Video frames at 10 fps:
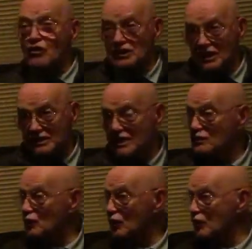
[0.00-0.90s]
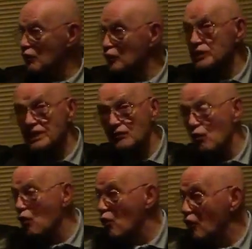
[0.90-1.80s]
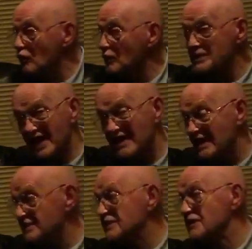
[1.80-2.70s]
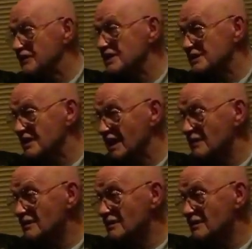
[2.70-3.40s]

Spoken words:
All sitting, looking at the wall. Well, then they had TVs then.